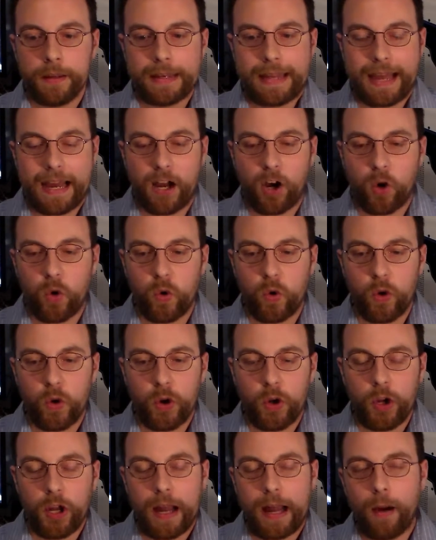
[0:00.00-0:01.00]
Now,
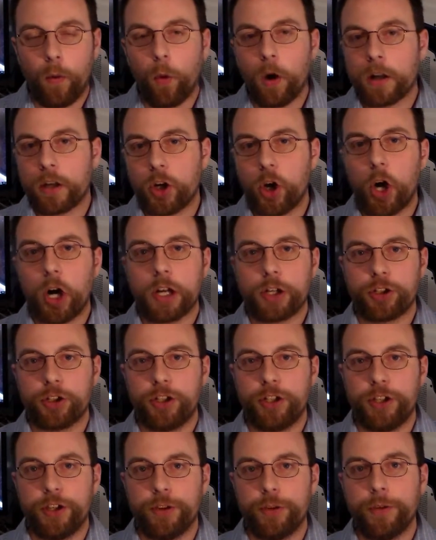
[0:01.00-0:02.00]
I want to
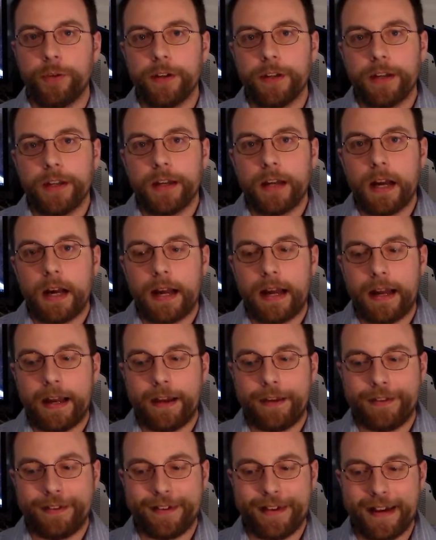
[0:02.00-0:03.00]
caution you,
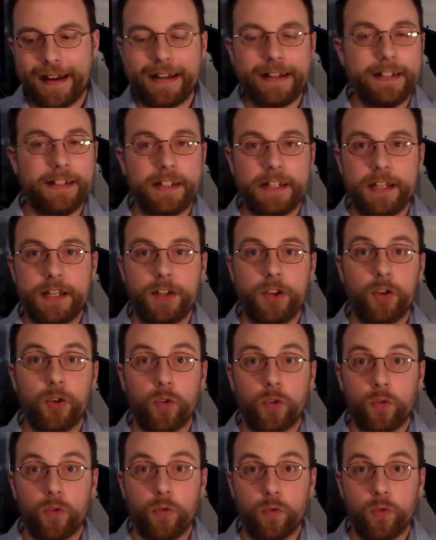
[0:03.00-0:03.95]
I did